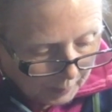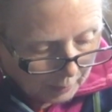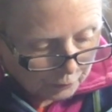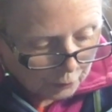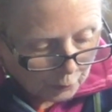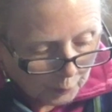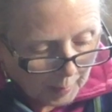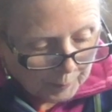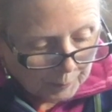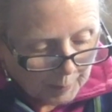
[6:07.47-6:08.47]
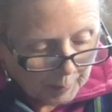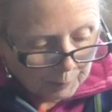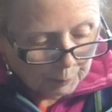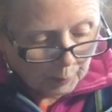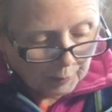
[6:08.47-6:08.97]
I show Grandma my
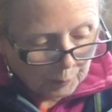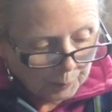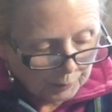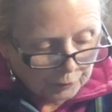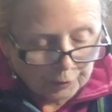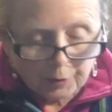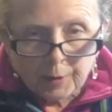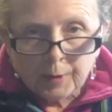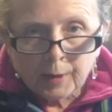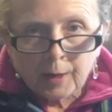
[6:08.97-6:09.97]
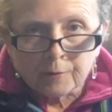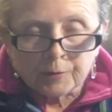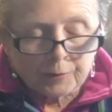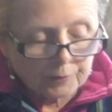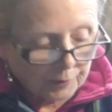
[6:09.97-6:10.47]
breath picture, if
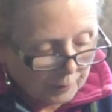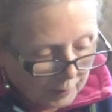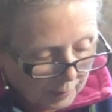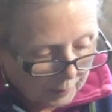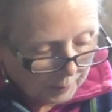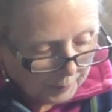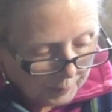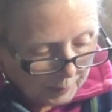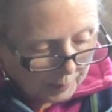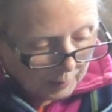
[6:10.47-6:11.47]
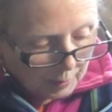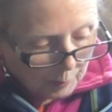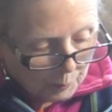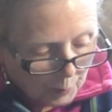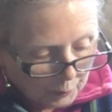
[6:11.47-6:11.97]
it's still there,
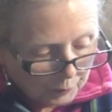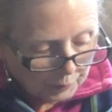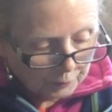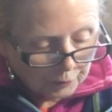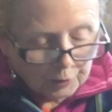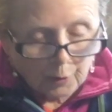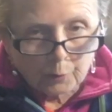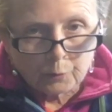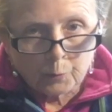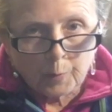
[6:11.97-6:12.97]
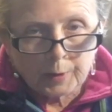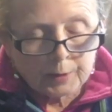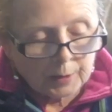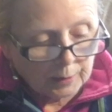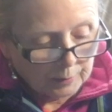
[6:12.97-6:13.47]
Mostly she knows what
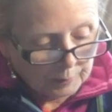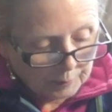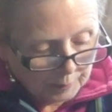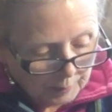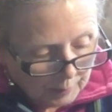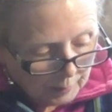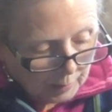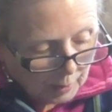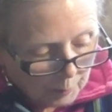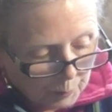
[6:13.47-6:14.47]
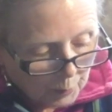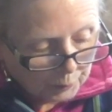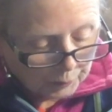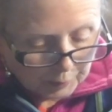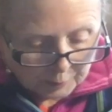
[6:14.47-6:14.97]
it is.
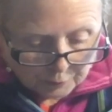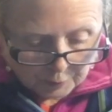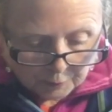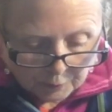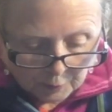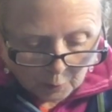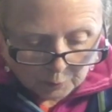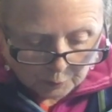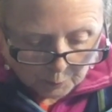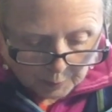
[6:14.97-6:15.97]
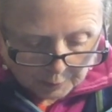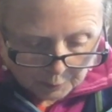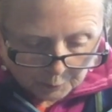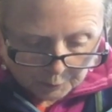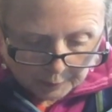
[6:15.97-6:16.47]
Mostly she's the only one
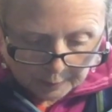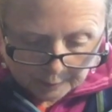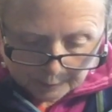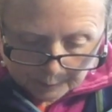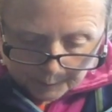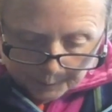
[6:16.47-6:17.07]
who does.